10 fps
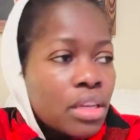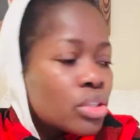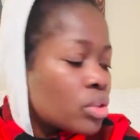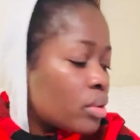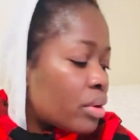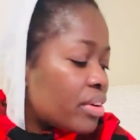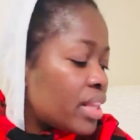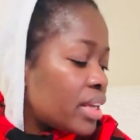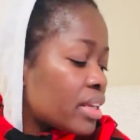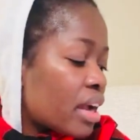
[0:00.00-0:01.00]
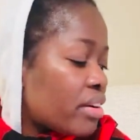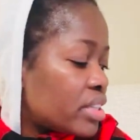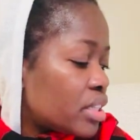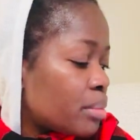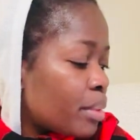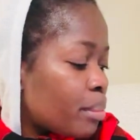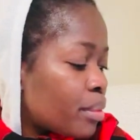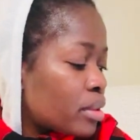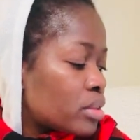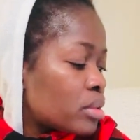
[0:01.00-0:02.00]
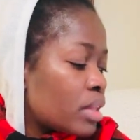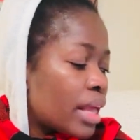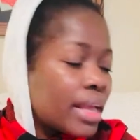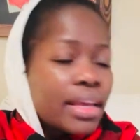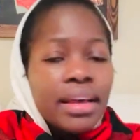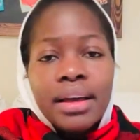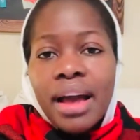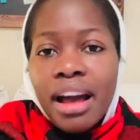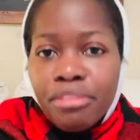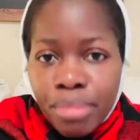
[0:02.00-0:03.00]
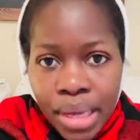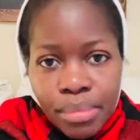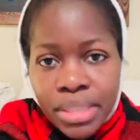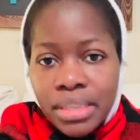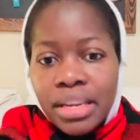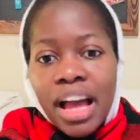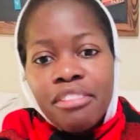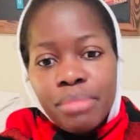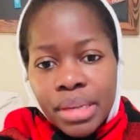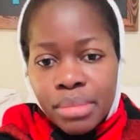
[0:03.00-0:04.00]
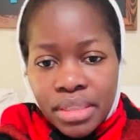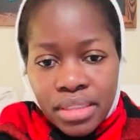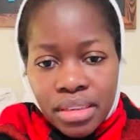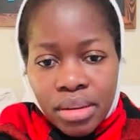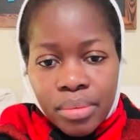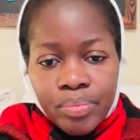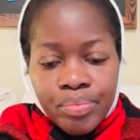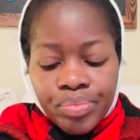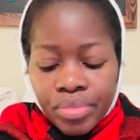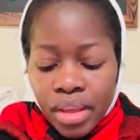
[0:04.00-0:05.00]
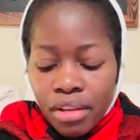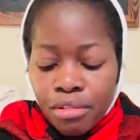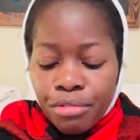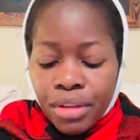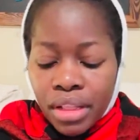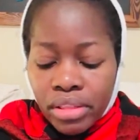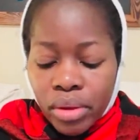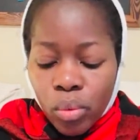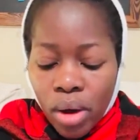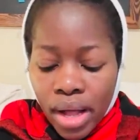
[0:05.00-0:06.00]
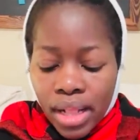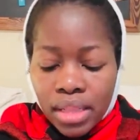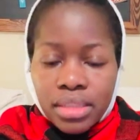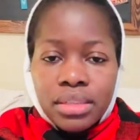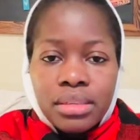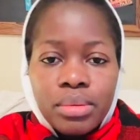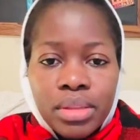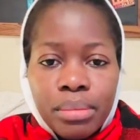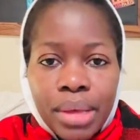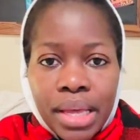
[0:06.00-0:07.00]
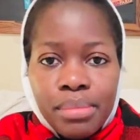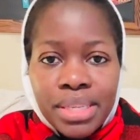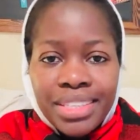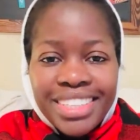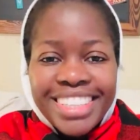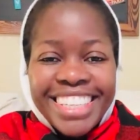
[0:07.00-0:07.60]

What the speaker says: So they were really encouraging people to like have babies and have babies. Fill the world with the babies.